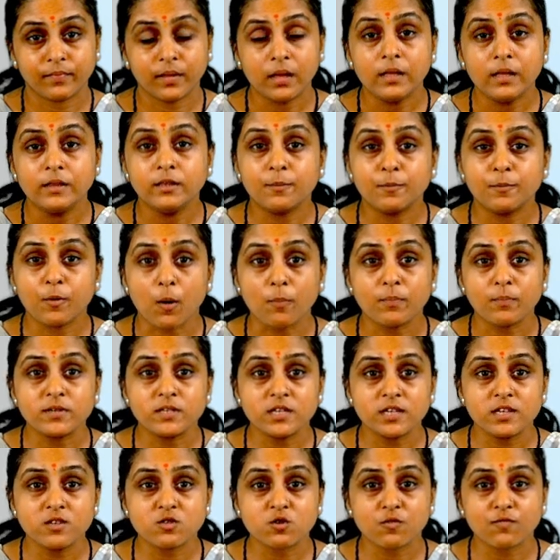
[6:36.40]
The
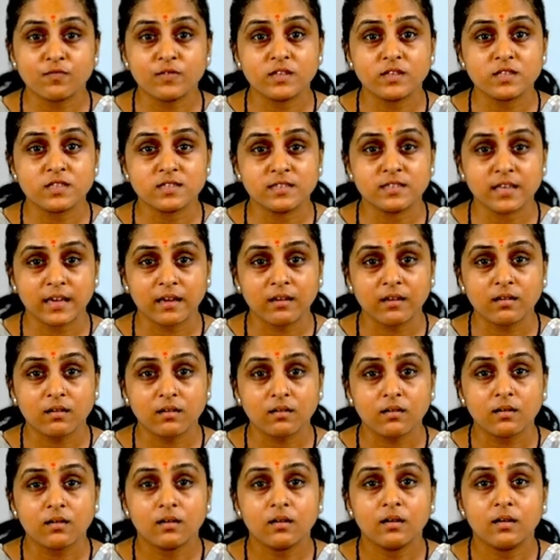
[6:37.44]
properties of the zinc
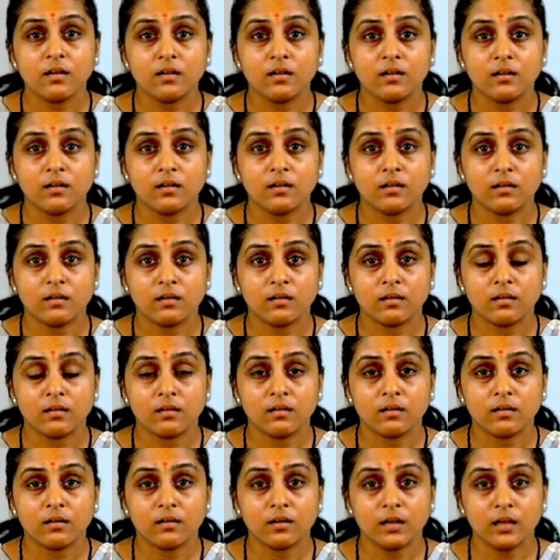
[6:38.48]

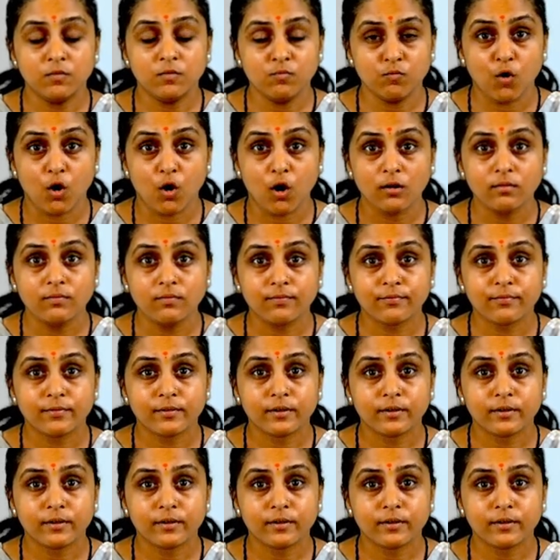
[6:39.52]
involve